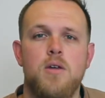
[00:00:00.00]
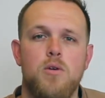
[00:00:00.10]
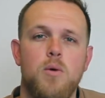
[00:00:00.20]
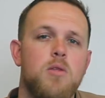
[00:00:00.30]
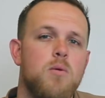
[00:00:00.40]

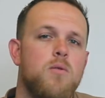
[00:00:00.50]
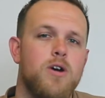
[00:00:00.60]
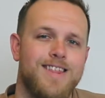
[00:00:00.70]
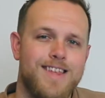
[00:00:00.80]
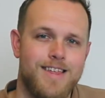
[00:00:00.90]
So once we
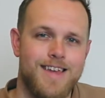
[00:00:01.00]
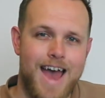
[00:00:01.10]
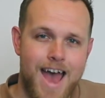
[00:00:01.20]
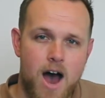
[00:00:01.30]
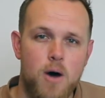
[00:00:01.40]
work this
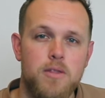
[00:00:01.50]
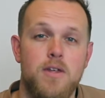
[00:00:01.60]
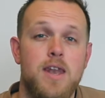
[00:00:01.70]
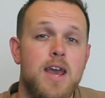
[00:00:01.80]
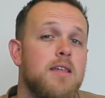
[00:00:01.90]
out,
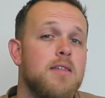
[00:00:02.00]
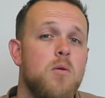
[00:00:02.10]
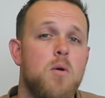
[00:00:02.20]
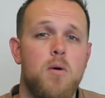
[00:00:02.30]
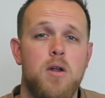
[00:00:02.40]
the next
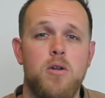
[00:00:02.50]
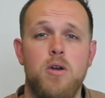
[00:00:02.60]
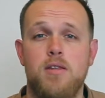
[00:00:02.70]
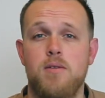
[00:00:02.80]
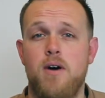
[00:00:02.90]
thing we want to
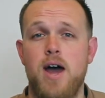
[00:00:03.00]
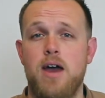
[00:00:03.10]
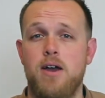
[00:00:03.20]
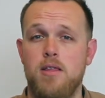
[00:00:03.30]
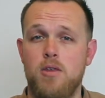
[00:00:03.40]
do is divide
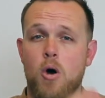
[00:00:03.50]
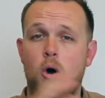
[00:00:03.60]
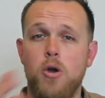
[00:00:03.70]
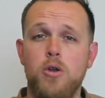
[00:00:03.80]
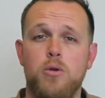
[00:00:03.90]
our
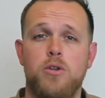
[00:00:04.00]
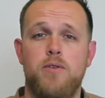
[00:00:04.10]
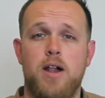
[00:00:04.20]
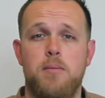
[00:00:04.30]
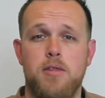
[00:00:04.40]
total
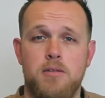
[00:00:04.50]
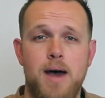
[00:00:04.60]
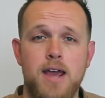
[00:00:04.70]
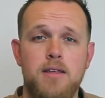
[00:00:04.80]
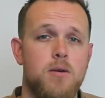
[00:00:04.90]
development space that